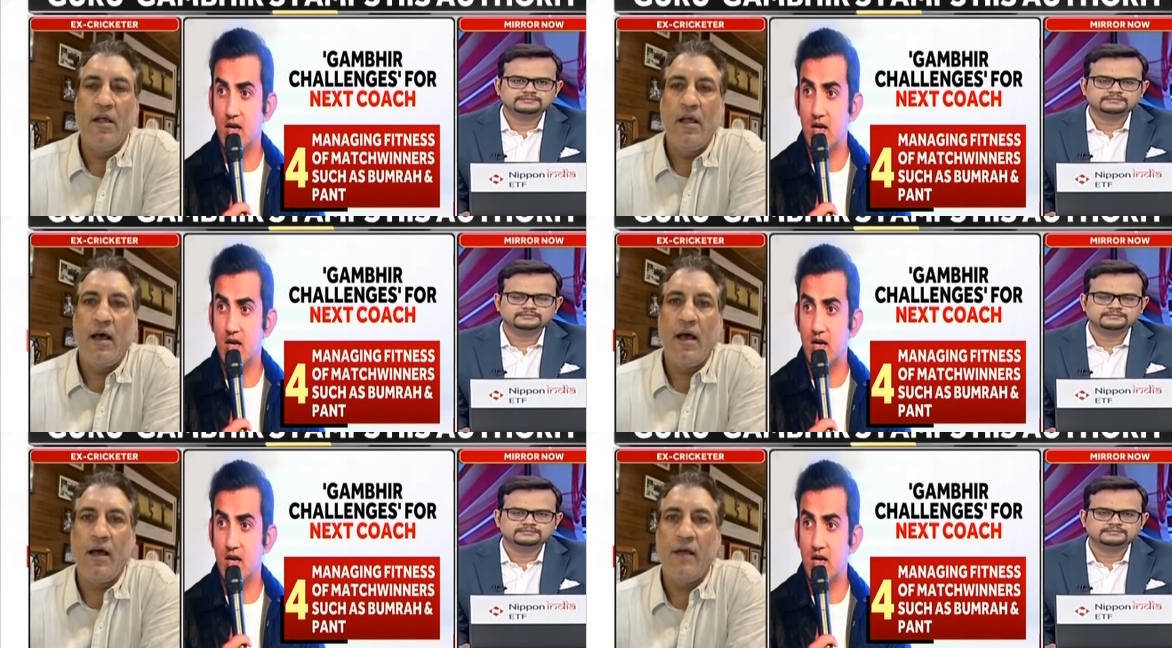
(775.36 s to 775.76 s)

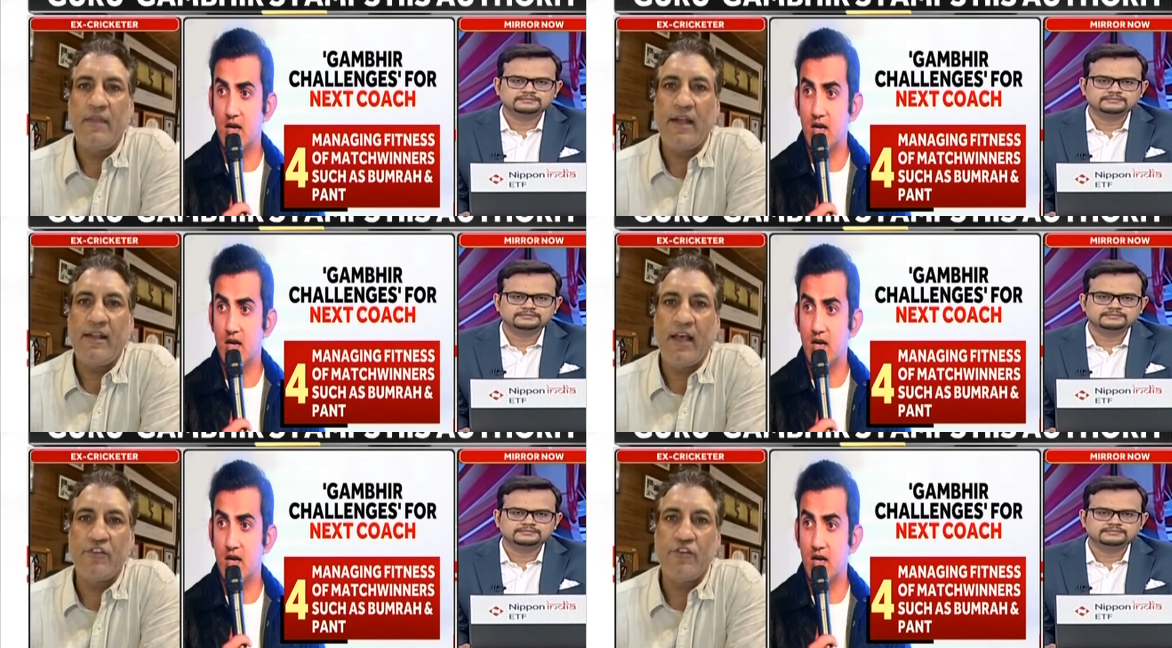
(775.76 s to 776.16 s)
Speaker 1: uh,
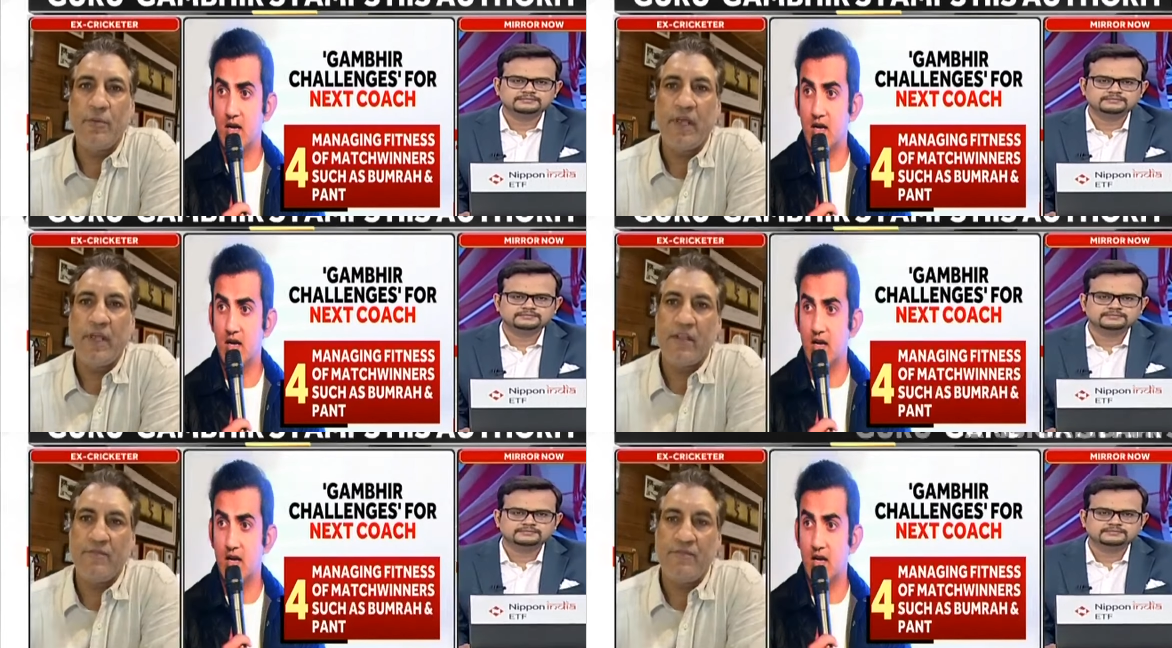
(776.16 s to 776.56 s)
that has to
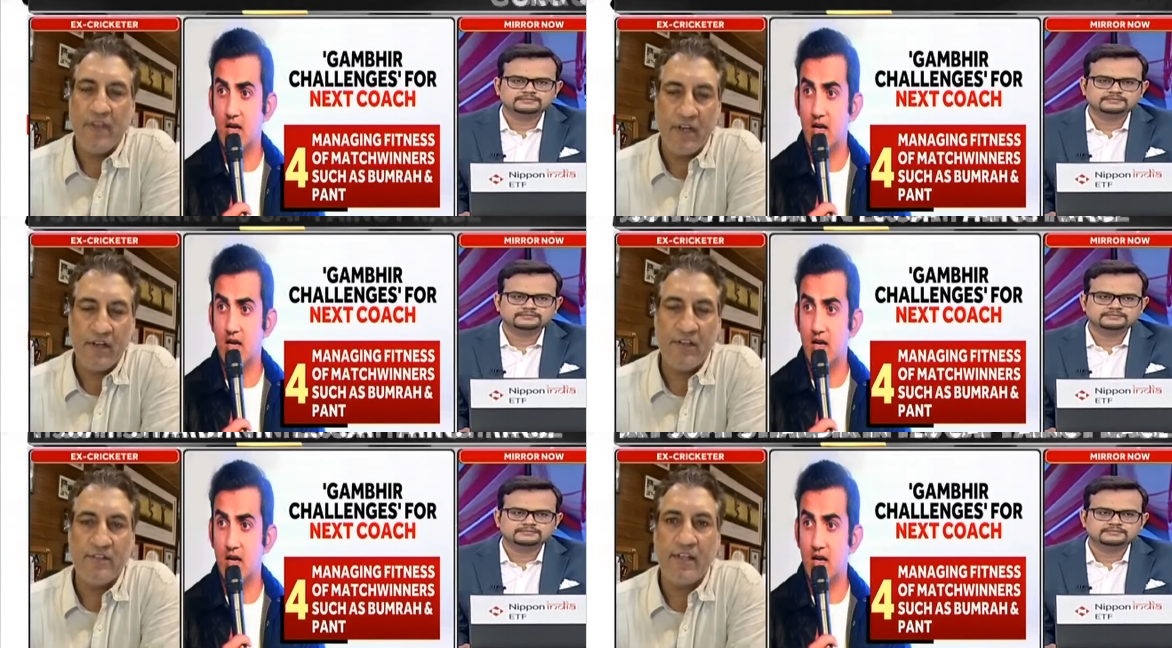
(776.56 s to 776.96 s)
be. If he
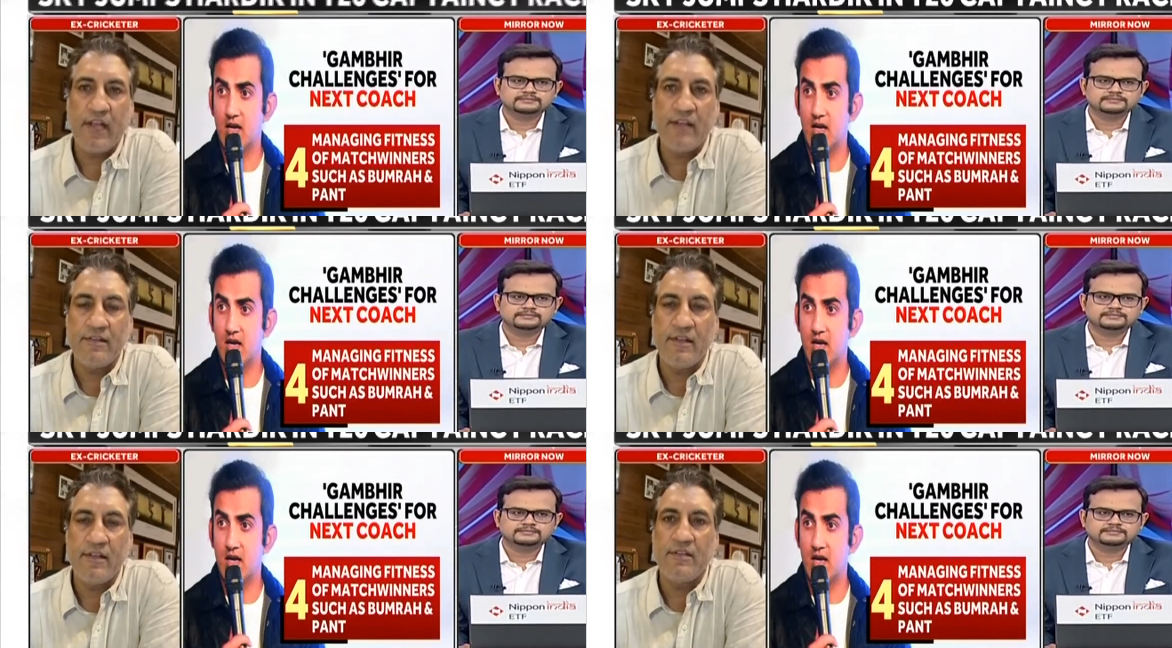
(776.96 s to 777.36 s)

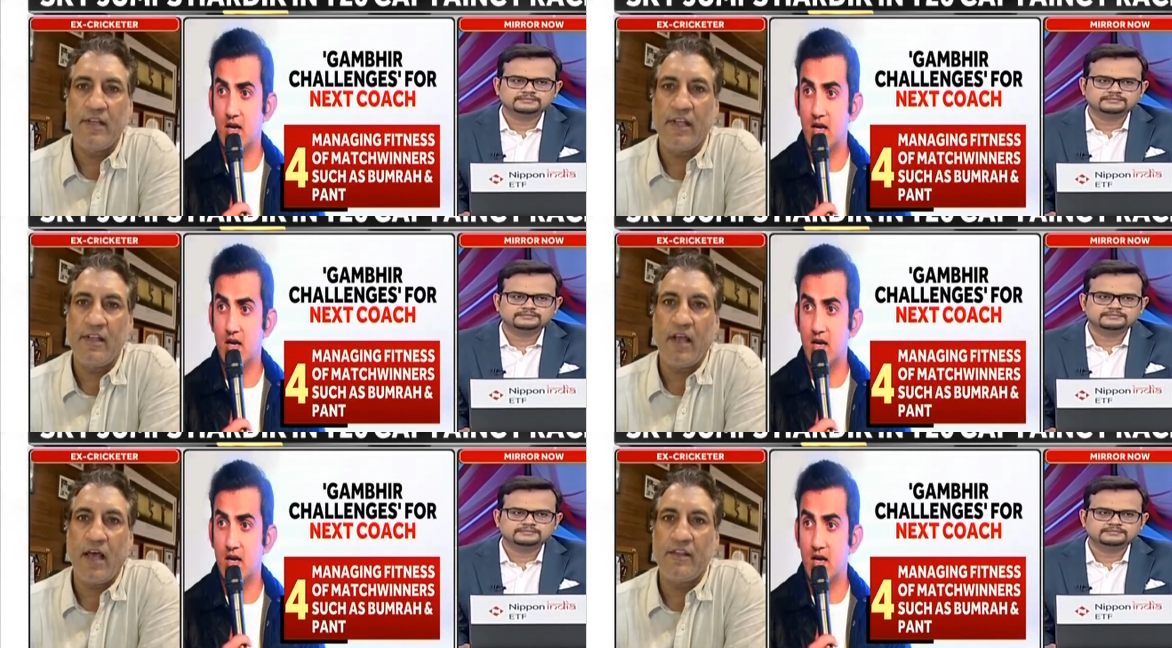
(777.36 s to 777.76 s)
understands this,
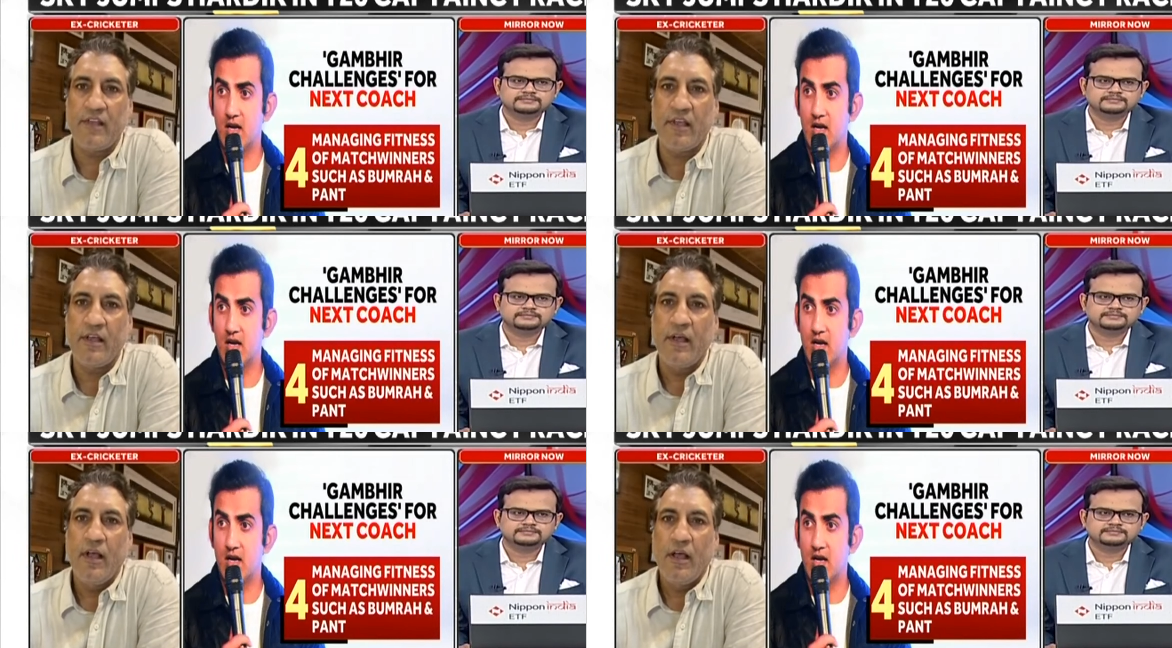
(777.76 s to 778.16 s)
then I
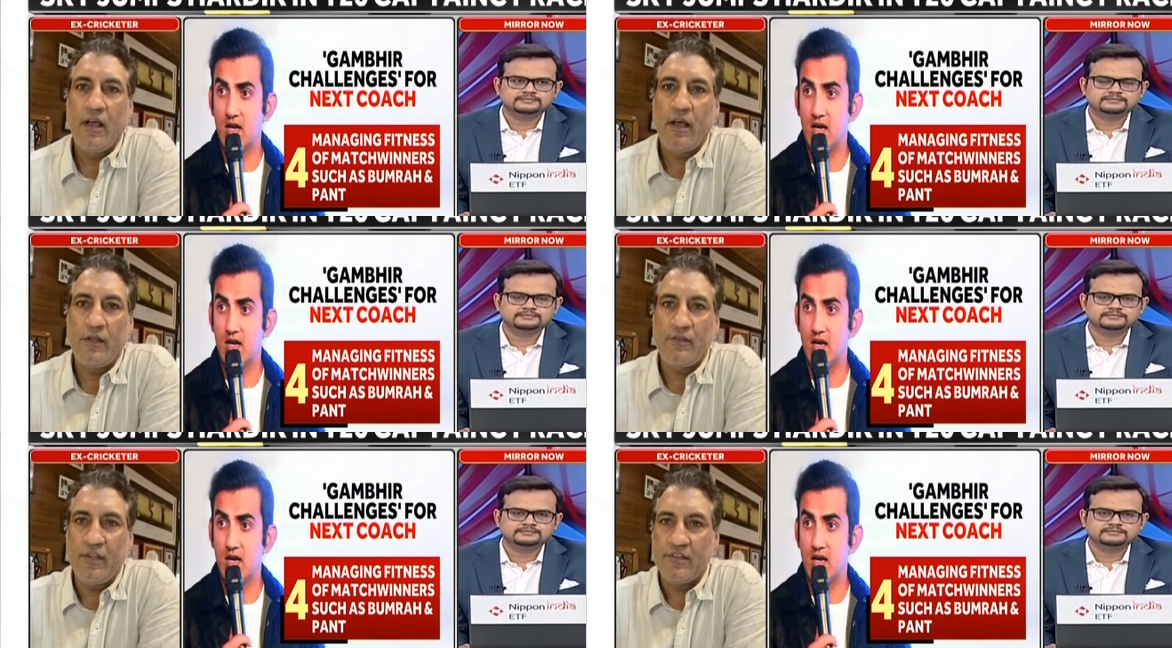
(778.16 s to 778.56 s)
think
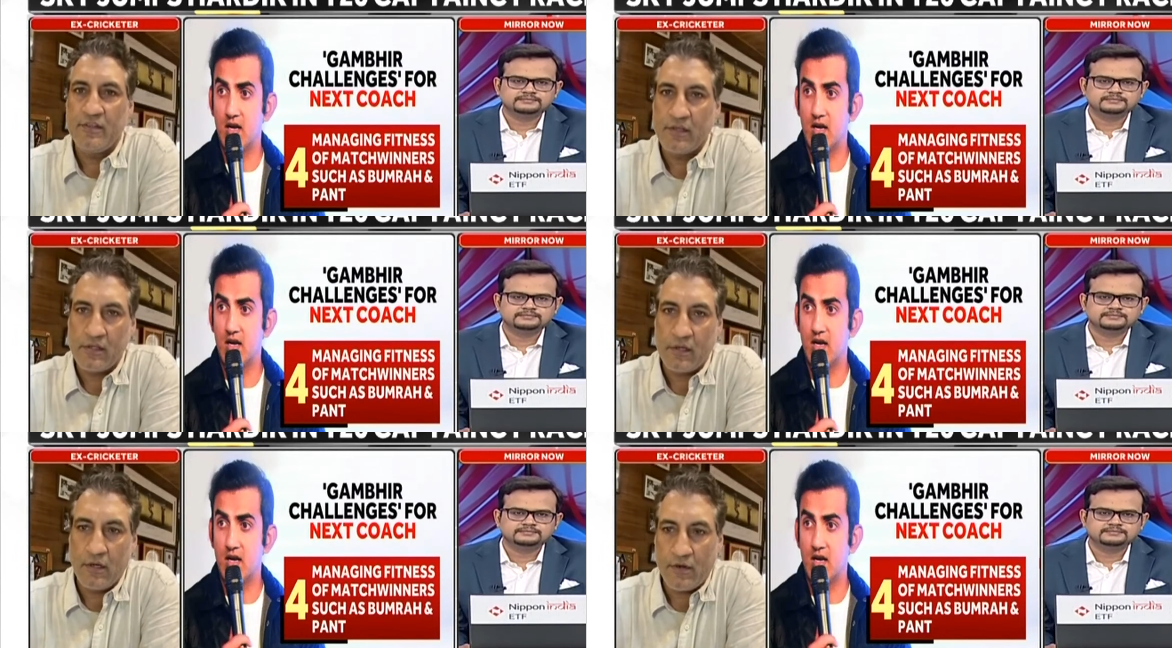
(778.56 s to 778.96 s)
uh, this
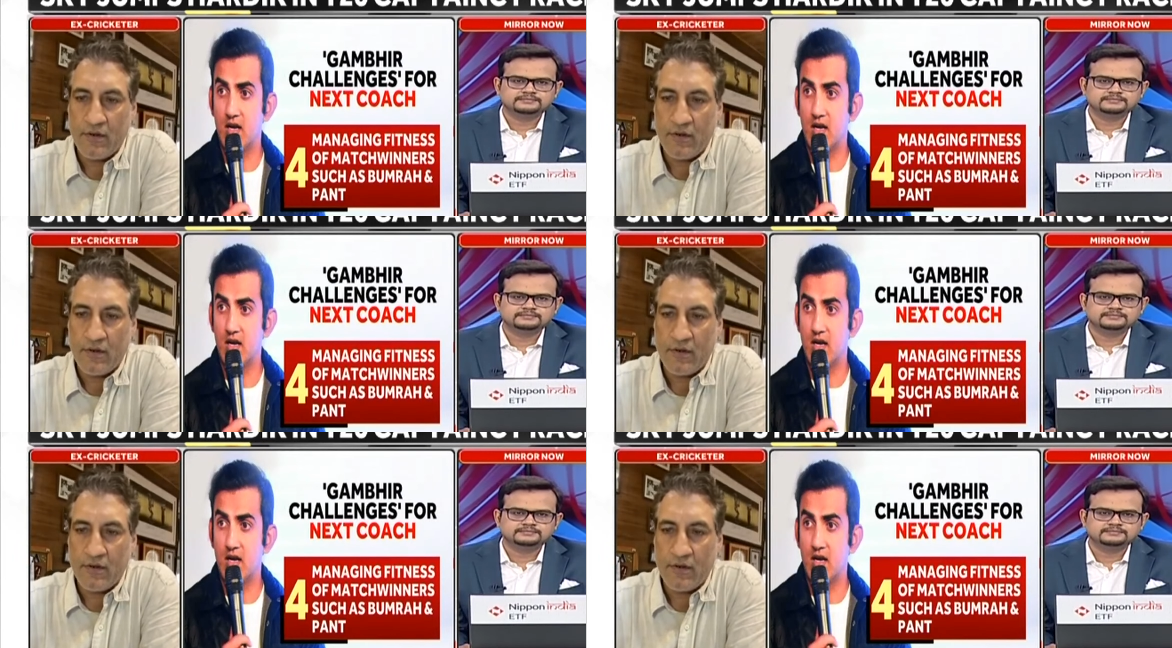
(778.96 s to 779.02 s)
uh,